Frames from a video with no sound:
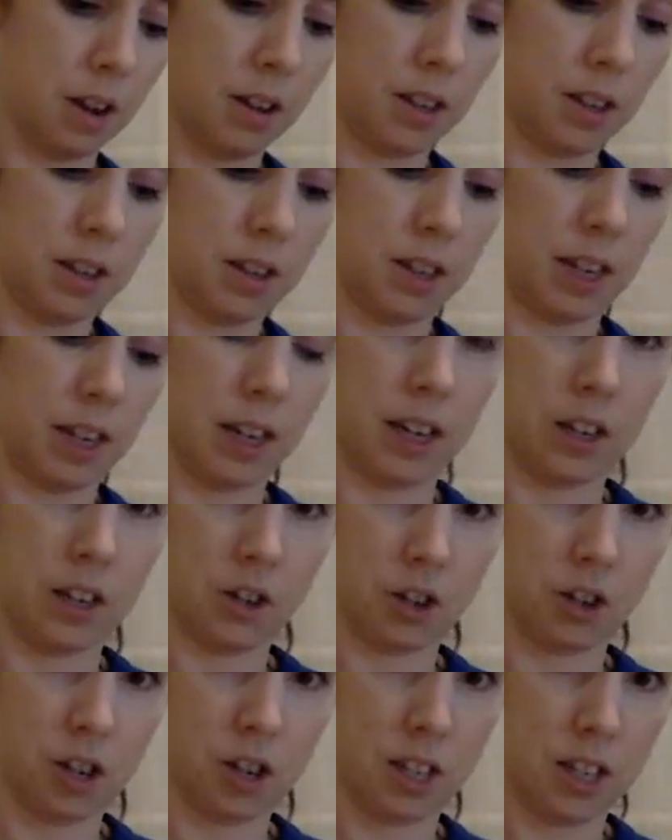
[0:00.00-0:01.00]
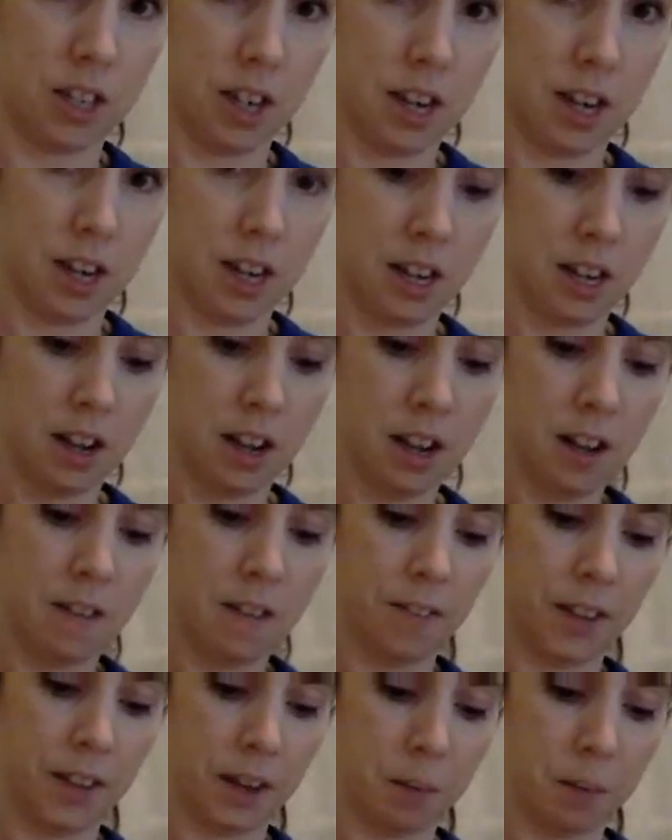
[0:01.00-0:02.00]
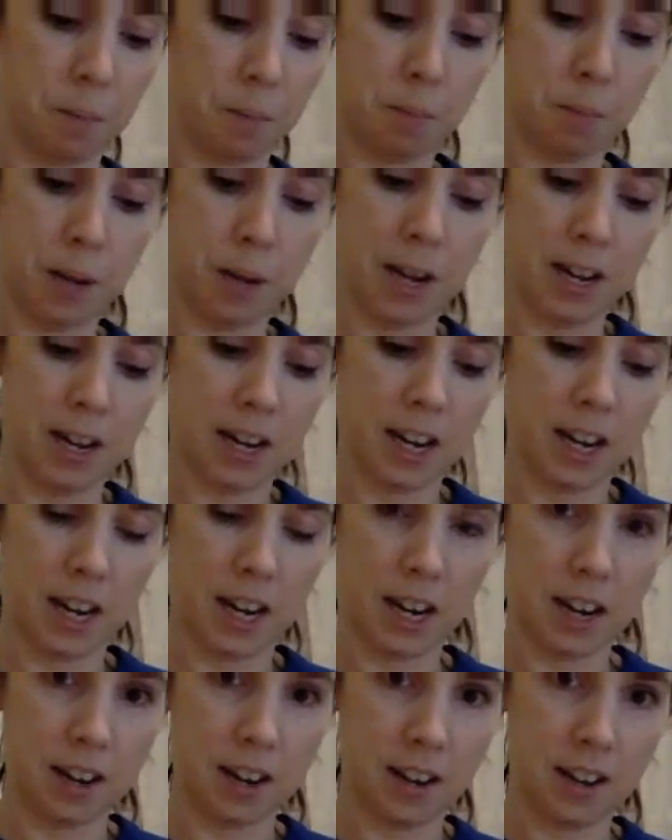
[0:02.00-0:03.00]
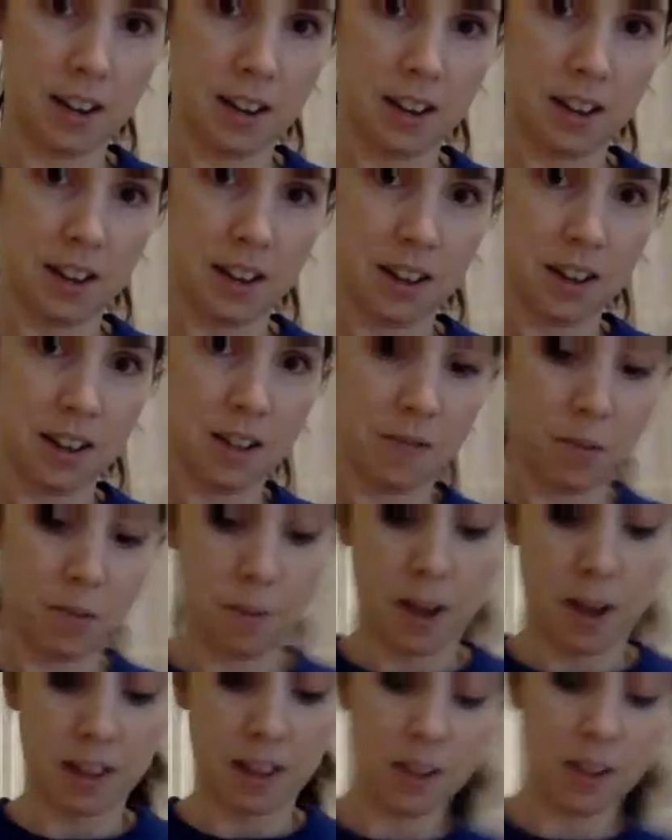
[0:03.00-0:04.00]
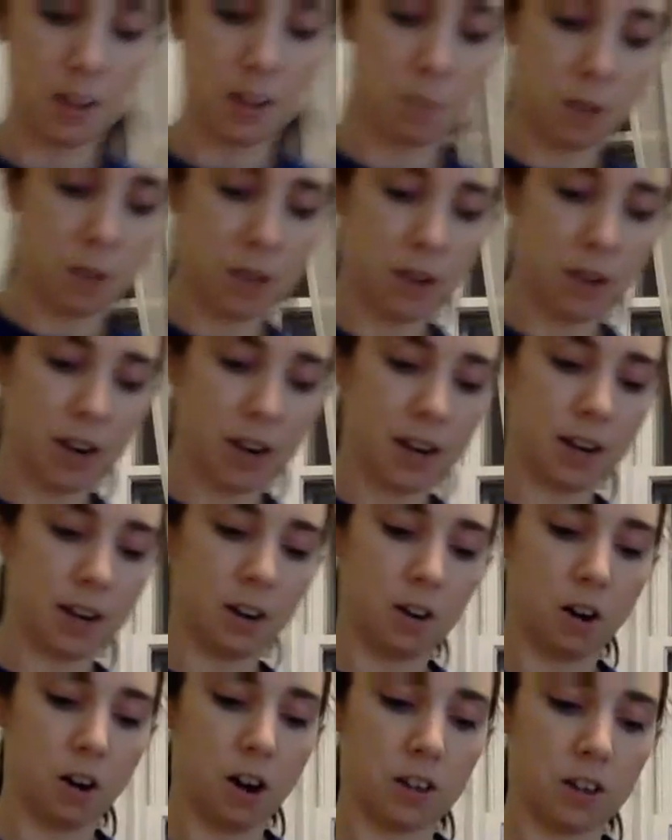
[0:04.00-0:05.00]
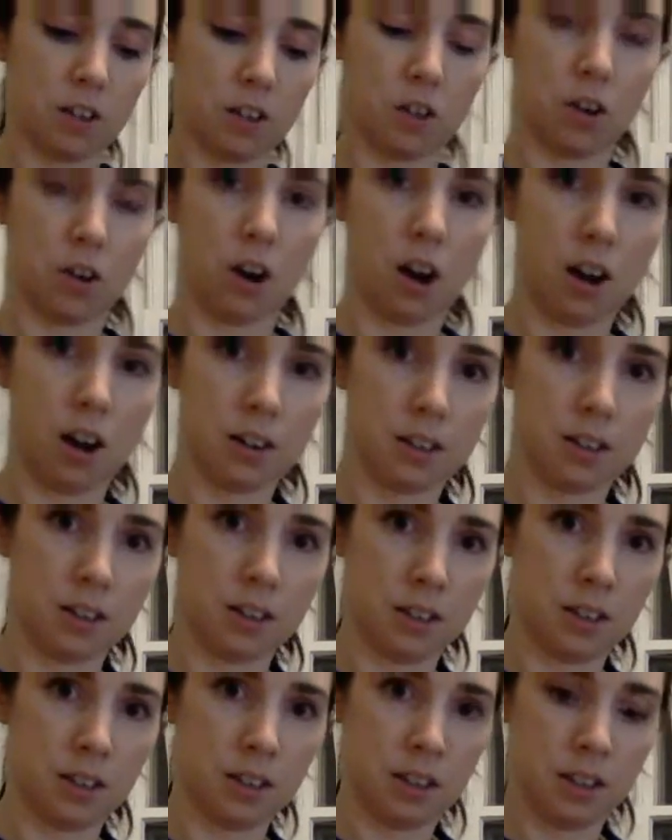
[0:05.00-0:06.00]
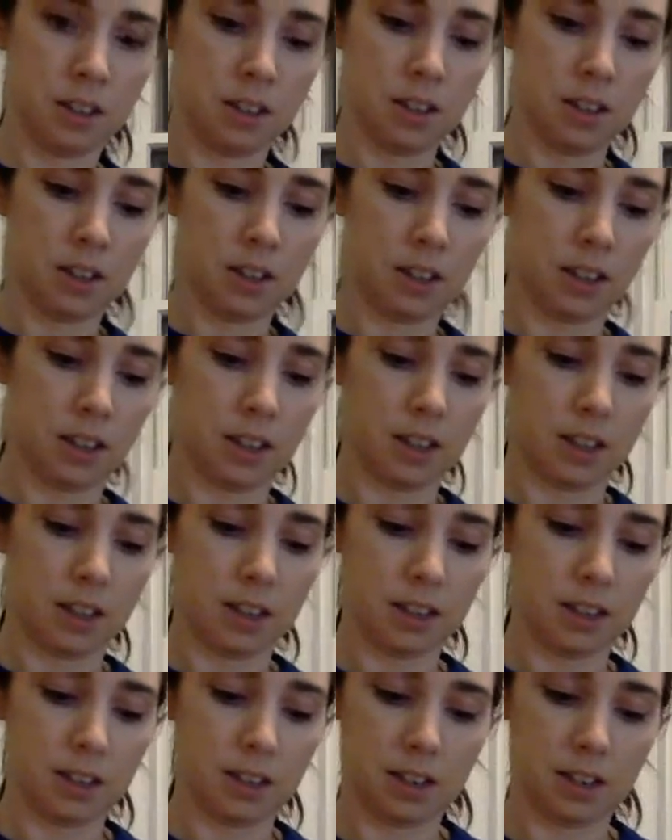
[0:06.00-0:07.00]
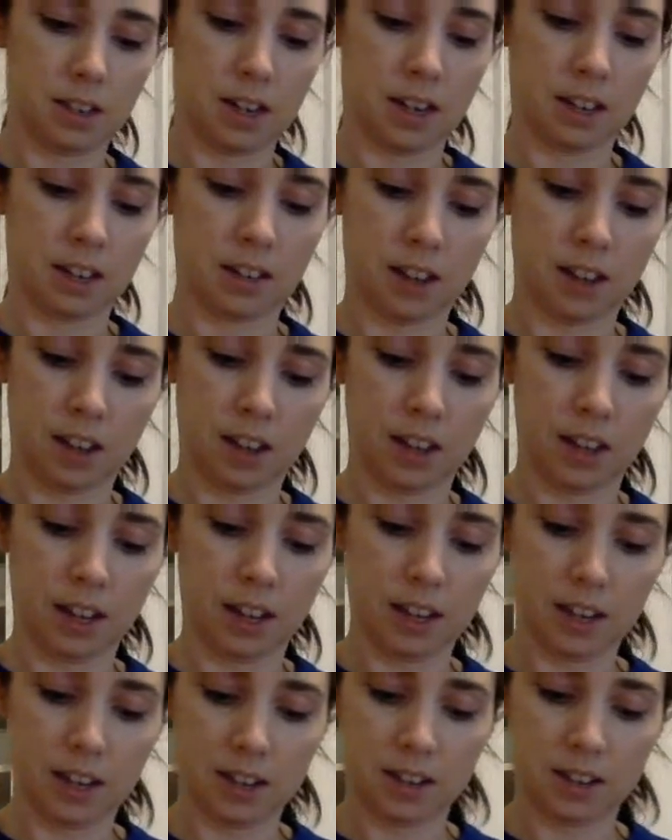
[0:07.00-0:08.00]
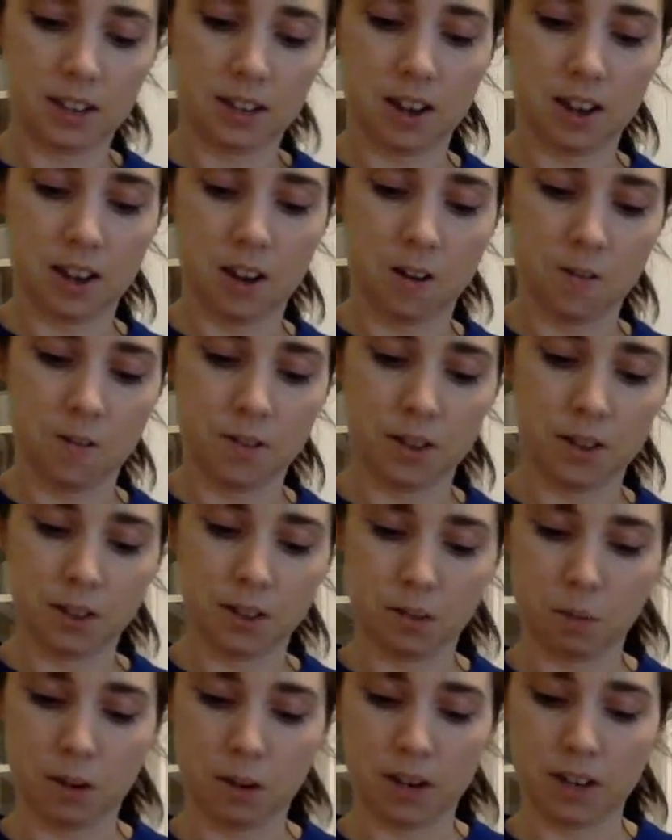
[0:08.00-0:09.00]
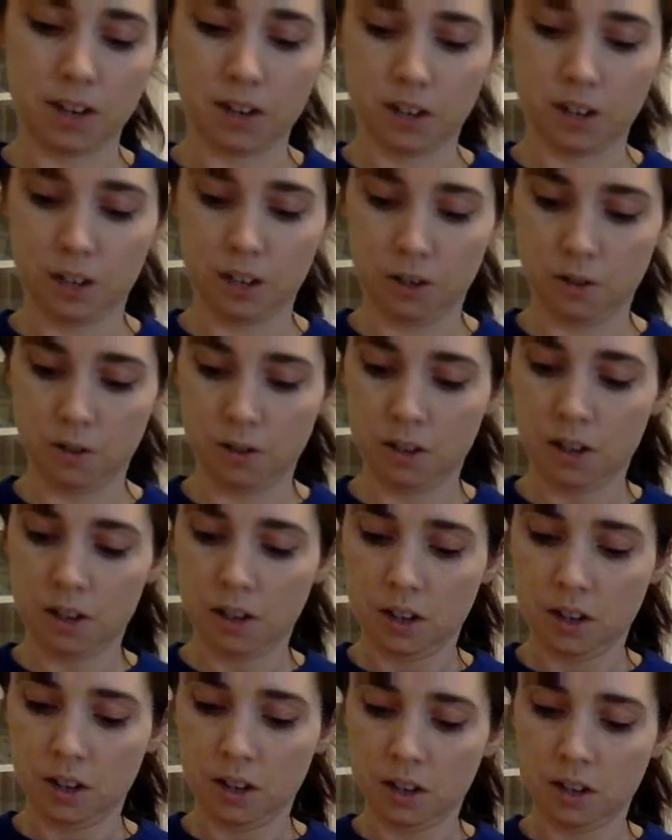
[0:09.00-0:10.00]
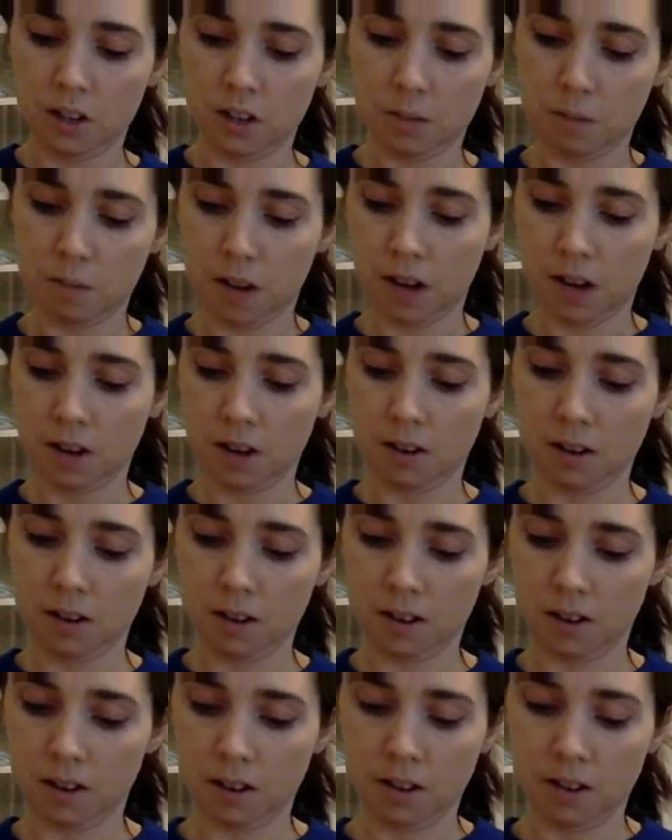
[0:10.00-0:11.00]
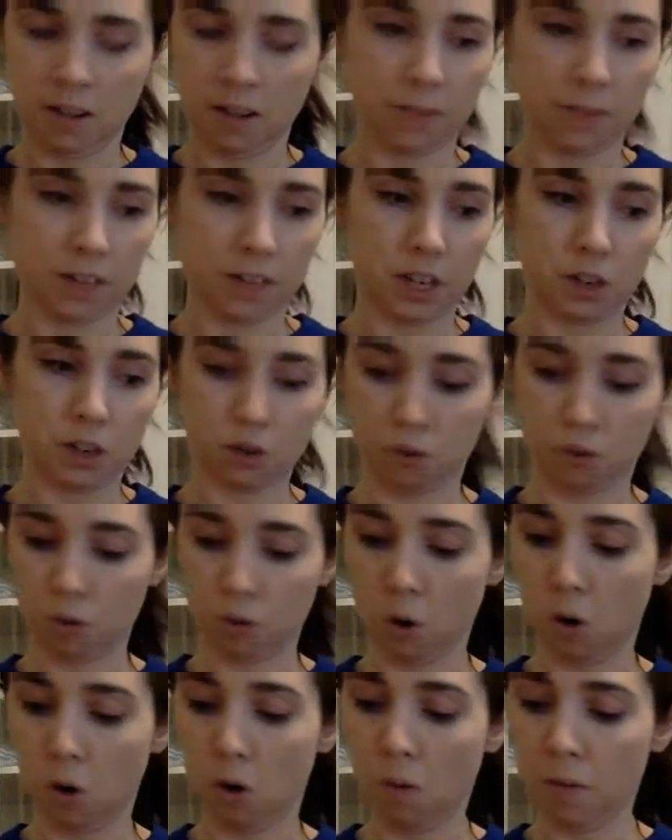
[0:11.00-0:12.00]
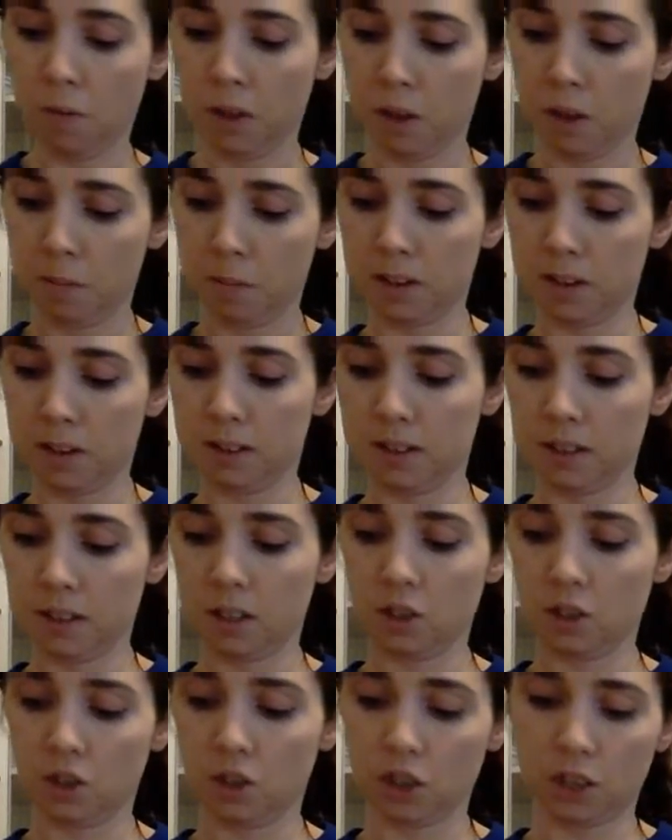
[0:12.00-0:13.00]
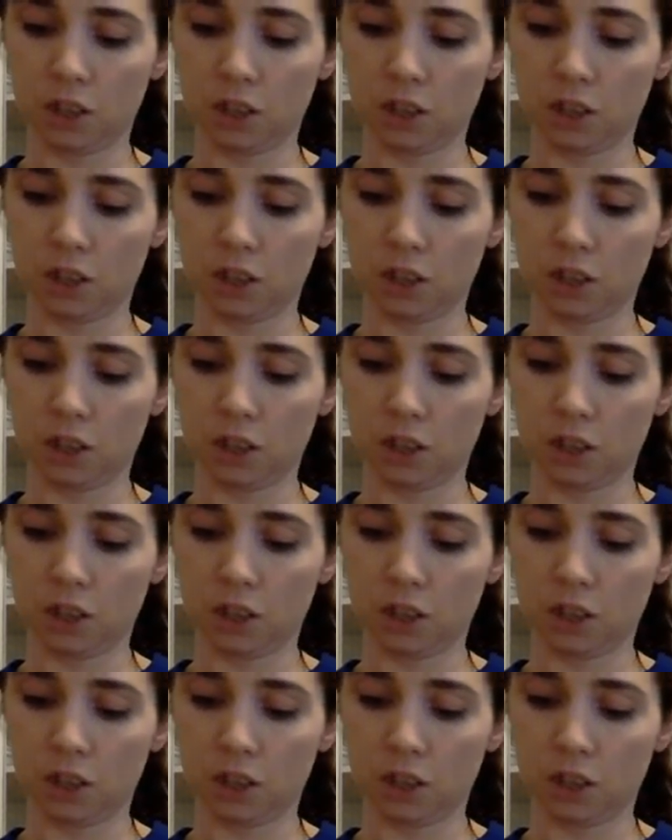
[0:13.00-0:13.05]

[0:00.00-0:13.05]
this like interesting like pinning method where you kind of cross like this, and I like it. So this is what I do to make each roll, because this is